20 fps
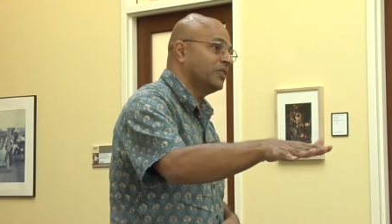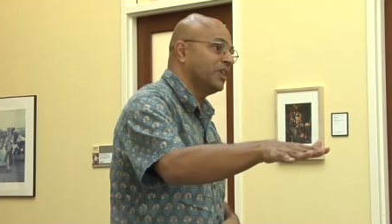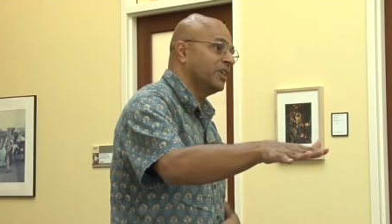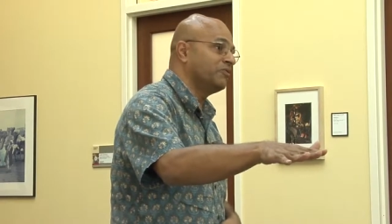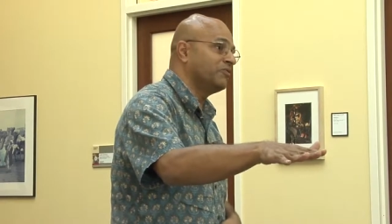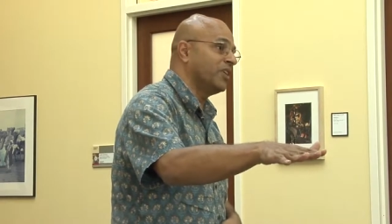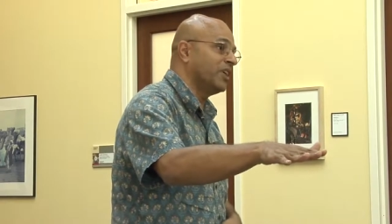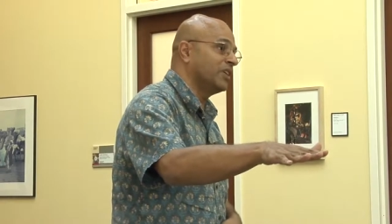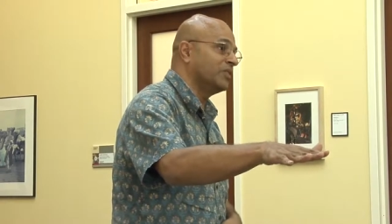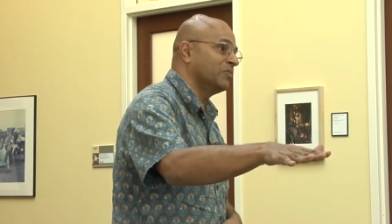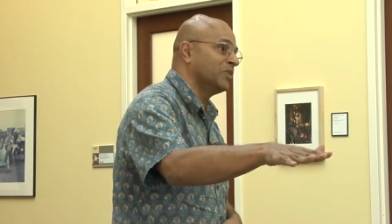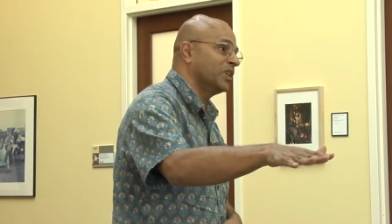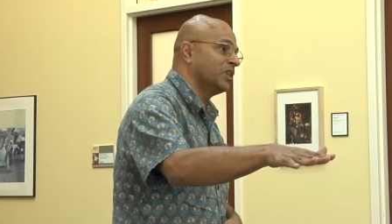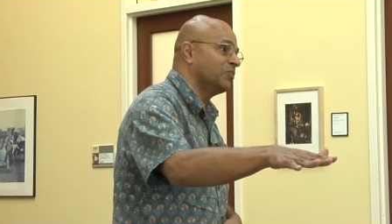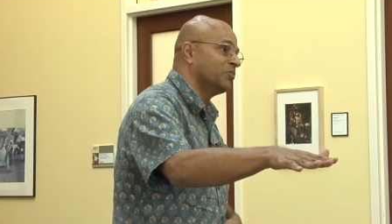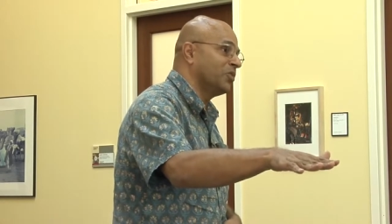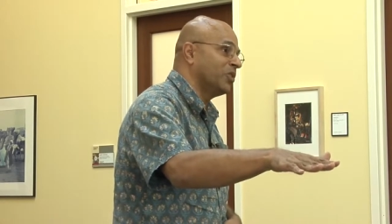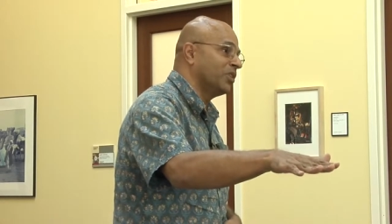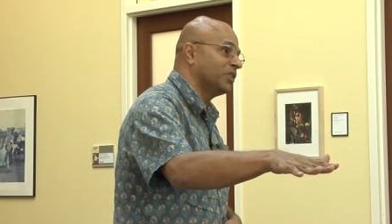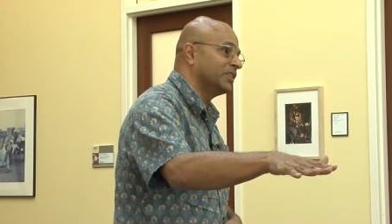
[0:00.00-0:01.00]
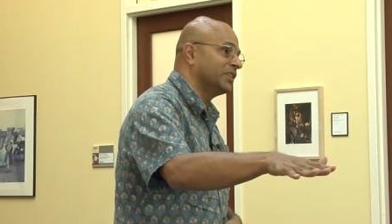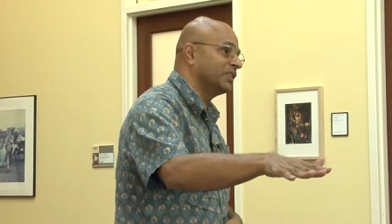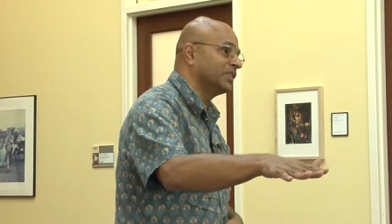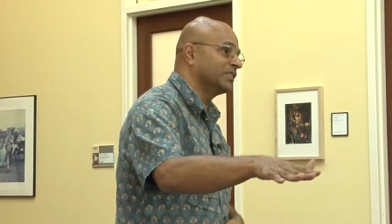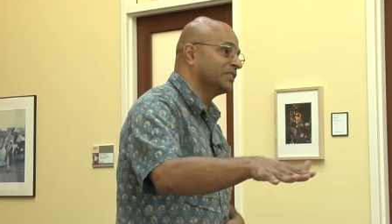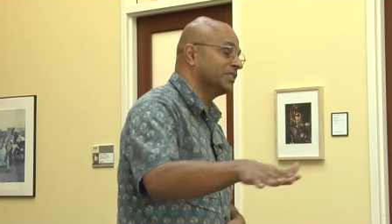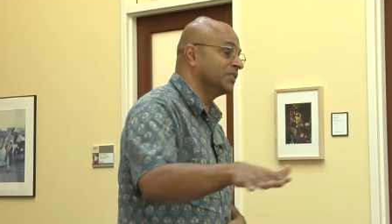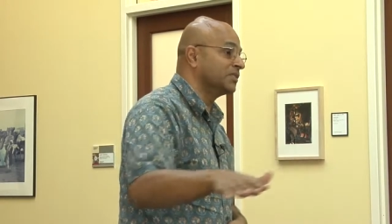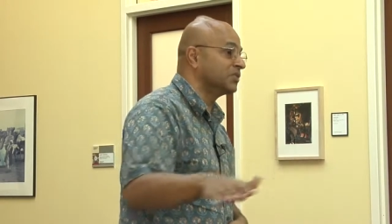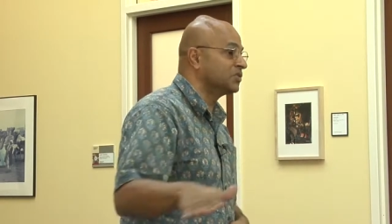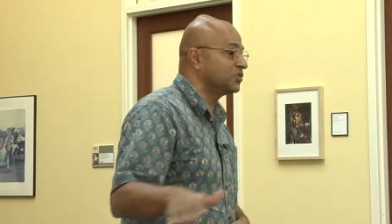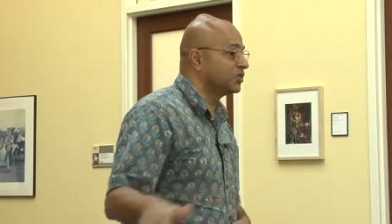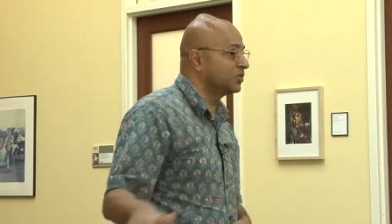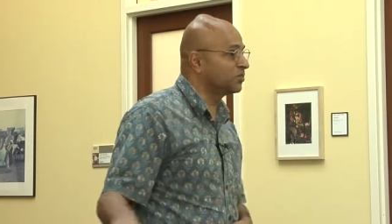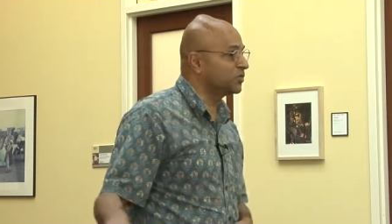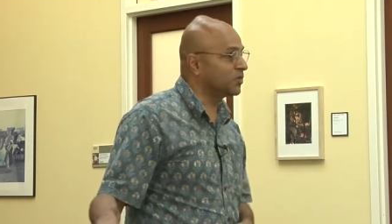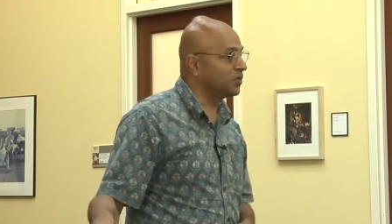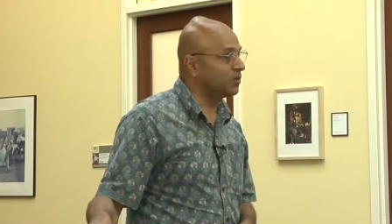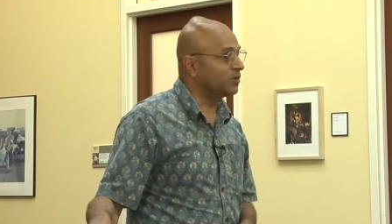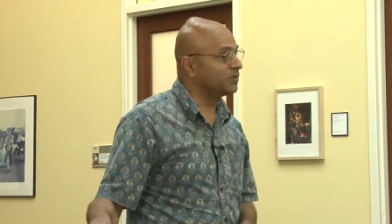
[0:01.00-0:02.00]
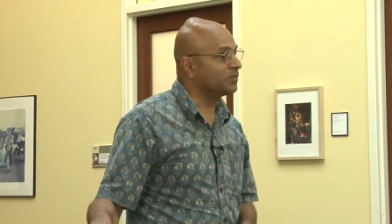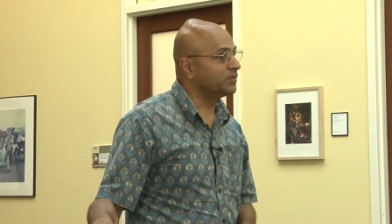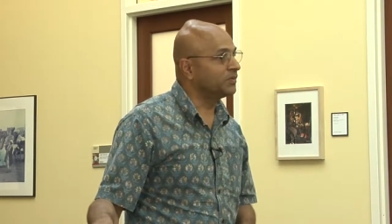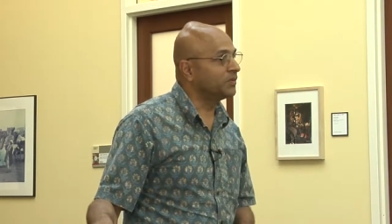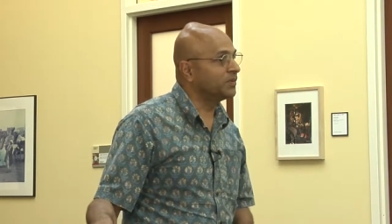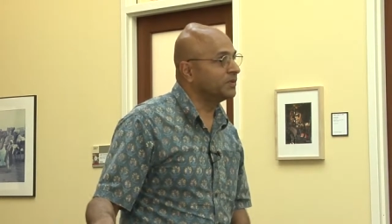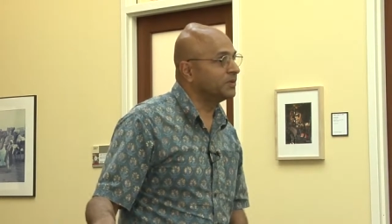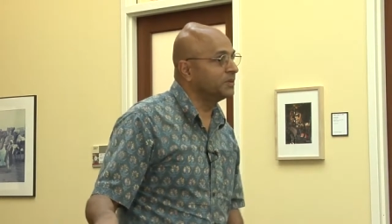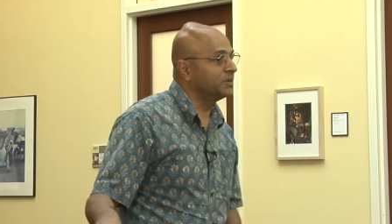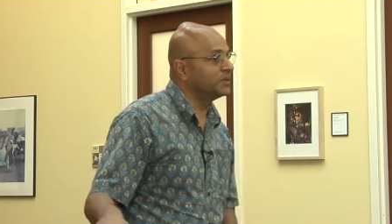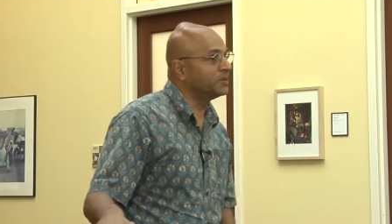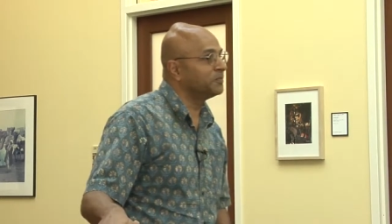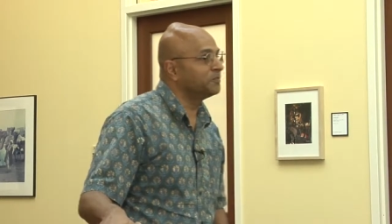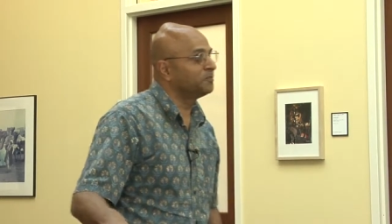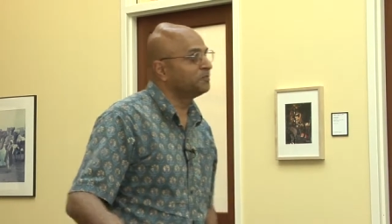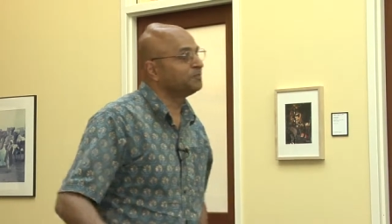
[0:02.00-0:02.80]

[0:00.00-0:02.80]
environmental politics since Chipko. You know.